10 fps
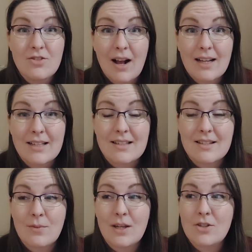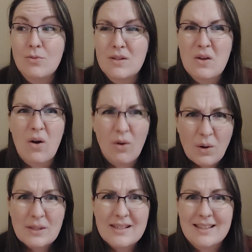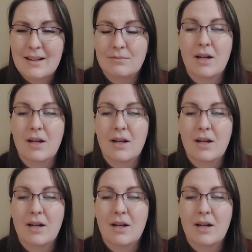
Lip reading: Dragons, which was awesome.